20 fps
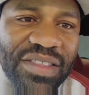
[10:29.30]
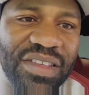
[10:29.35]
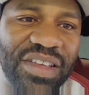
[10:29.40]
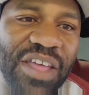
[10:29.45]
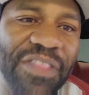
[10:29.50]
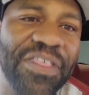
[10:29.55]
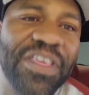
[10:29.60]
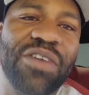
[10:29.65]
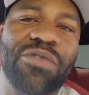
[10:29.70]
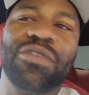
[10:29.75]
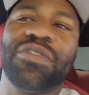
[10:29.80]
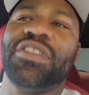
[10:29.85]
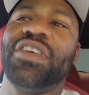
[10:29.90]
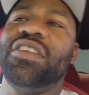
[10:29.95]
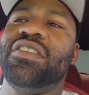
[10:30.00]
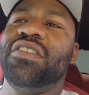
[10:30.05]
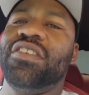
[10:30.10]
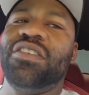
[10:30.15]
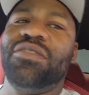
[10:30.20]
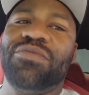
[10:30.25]
think what they
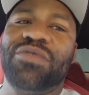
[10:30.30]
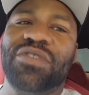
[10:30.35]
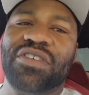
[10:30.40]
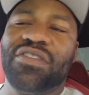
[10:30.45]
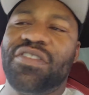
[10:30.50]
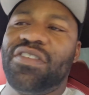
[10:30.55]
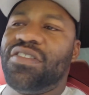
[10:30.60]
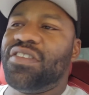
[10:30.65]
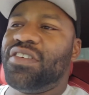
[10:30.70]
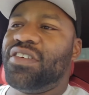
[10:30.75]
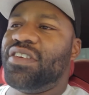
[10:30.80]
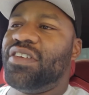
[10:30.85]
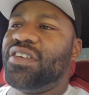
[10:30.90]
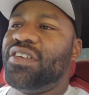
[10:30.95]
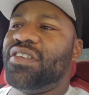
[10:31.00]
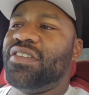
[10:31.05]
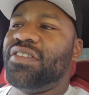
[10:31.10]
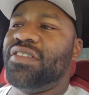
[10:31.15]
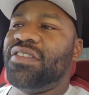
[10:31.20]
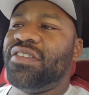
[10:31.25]
did was
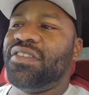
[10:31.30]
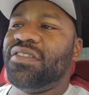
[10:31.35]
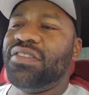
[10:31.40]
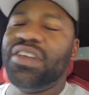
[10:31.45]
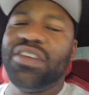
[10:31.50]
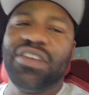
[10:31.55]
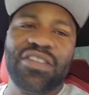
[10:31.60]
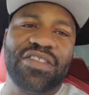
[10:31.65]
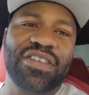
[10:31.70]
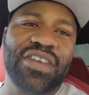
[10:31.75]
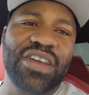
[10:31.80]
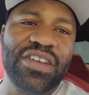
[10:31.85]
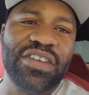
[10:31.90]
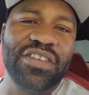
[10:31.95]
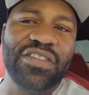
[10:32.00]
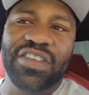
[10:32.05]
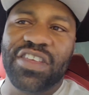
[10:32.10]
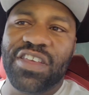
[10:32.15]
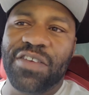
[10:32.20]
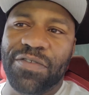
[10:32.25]
they designed it to
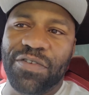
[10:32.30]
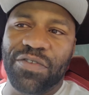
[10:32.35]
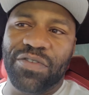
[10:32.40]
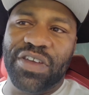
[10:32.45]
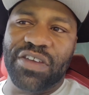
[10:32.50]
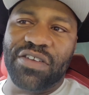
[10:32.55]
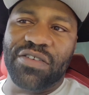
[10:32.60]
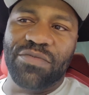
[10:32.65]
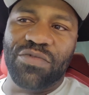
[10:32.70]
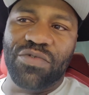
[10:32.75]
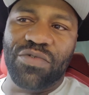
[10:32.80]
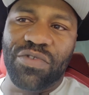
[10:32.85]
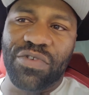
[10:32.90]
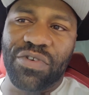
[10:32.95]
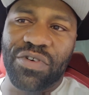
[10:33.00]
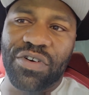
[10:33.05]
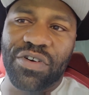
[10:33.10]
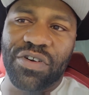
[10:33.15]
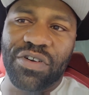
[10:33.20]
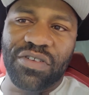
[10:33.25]
give you like a
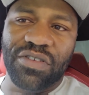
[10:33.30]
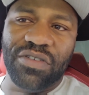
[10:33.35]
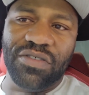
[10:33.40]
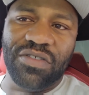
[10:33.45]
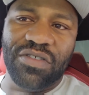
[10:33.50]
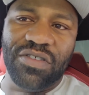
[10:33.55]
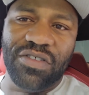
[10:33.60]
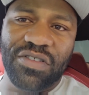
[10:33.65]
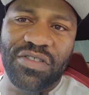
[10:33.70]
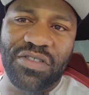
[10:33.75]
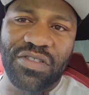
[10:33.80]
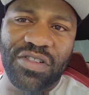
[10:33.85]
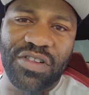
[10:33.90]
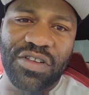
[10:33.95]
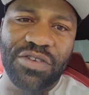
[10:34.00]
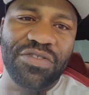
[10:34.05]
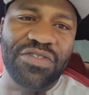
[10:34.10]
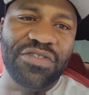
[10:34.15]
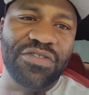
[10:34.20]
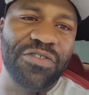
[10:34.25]
more
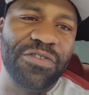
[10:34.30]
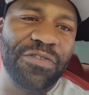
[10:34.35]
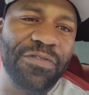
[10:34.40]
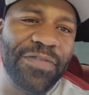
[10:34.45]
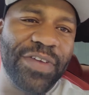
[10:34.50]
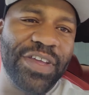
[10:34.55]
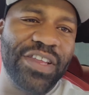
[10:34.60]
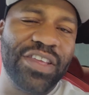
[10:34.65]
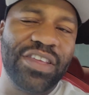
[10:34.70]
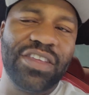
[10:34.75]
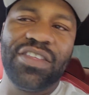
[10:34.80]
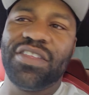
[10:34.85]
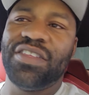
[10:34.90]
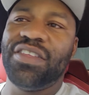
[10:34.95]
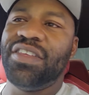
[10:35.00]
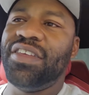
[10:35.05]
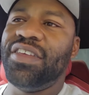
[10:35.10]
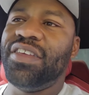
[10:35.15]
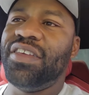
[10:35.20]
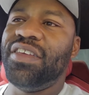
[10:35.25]
closer feeling.
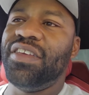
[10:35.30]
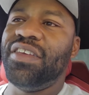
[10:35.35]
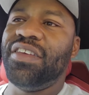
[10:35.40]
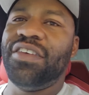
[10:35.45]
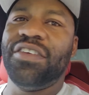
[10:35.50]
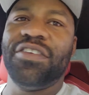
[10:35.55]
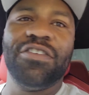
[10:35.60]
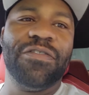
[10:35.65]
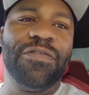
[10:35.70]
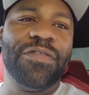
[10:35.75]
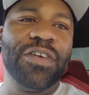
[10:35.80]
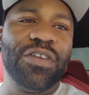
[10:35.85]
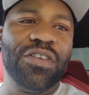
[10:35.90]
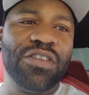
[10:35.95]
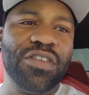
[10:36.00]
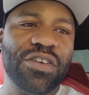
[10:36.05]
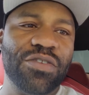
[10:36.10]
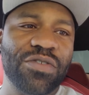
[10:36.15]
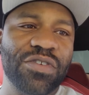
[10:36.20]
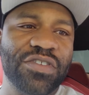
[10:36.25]
You feel
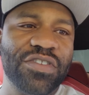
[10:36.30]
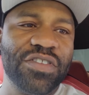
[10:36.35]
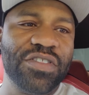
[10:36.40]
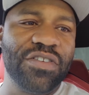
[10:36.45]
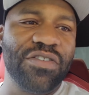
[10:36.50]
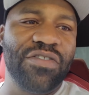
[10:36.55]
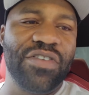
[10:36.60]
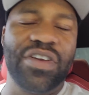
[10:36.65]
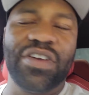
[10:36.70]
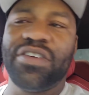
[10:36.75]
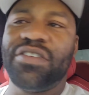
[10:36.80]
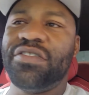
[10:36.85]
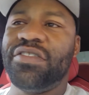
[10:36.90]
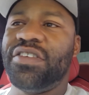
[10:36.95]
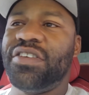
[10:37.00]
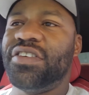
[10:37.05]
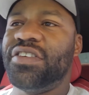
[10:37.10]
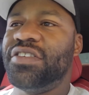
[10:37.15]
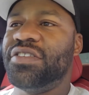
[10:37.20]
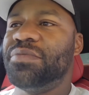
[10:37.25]
lower to the ground.
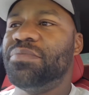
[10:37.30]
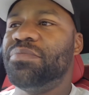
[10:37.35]
I